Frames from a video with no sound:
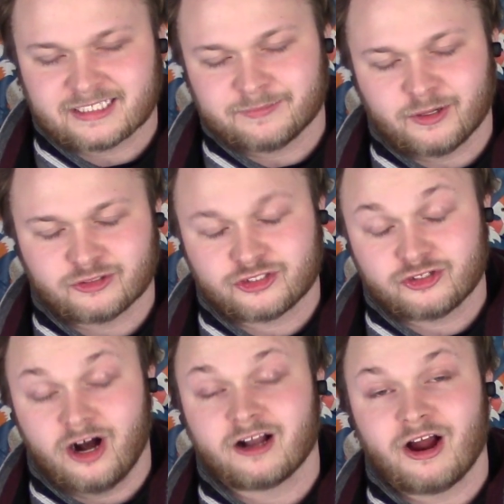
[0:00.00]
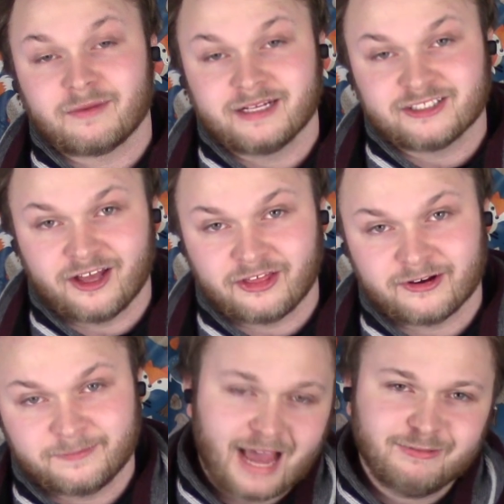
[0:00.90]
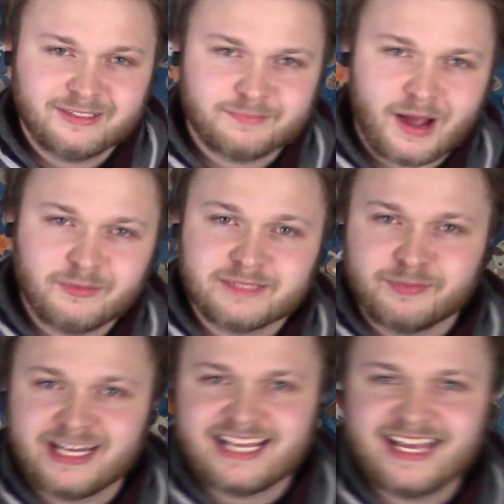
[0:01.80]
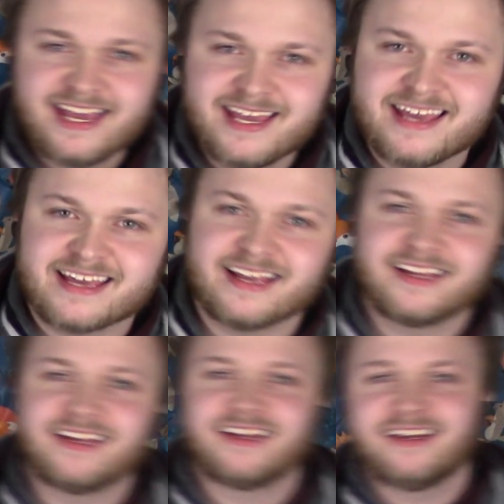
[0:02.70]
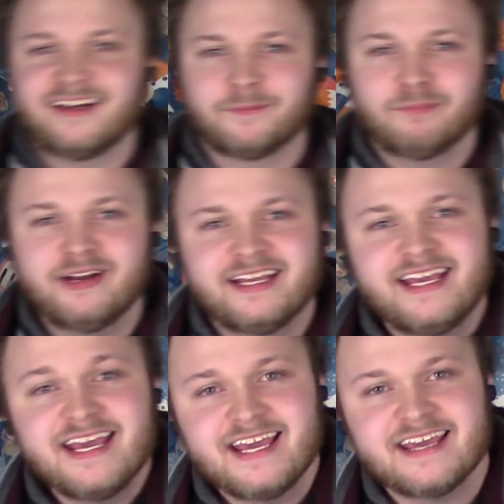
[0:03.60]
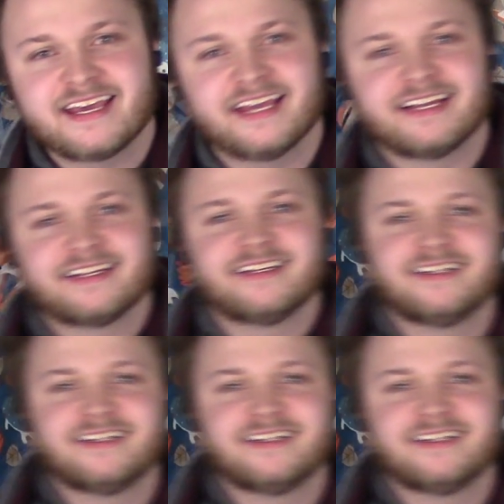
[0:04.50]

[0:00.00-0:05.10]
I suppose, strong arm each other. But I was a pretty geeky kid.